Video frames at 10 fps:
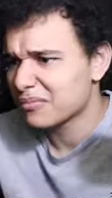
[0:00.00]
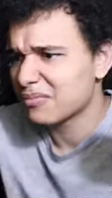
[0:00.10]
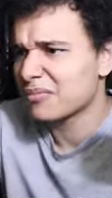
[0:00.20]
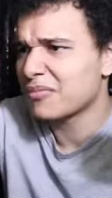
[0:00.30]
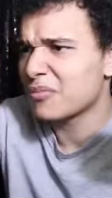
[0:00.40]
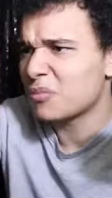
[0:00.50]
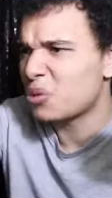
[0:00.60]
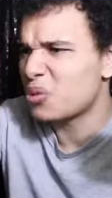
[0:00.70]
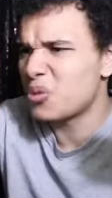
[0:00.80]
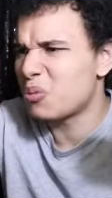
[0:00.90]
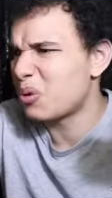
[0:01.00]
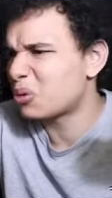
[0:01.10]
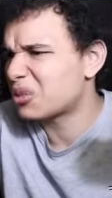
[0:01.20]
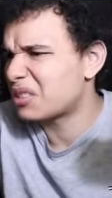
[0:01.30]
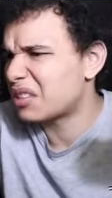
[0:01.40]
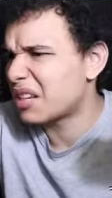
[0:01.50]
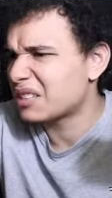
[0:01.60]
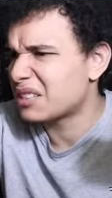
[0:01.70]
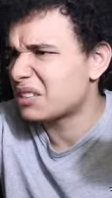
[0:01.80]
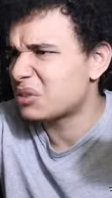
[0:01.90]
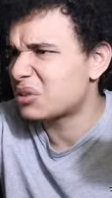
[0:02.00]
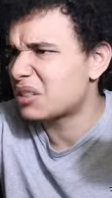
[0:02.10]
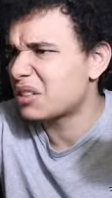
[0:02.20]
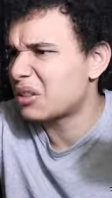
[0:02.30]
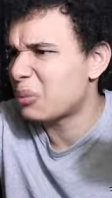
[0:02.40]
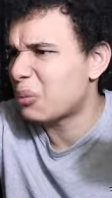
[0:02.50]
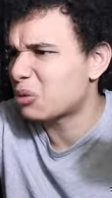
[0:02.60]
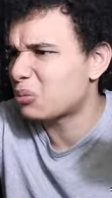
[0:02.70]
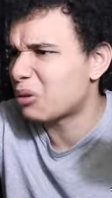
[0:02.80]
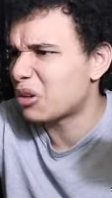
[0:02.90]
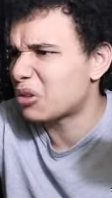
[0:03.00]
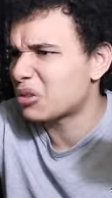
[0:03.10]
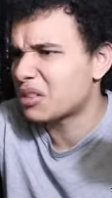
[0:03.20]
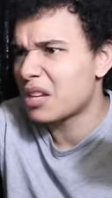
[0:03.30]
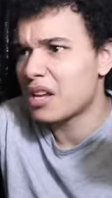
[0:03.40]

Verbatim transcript: bring a. Ooh, most texts that you seen in the most burners.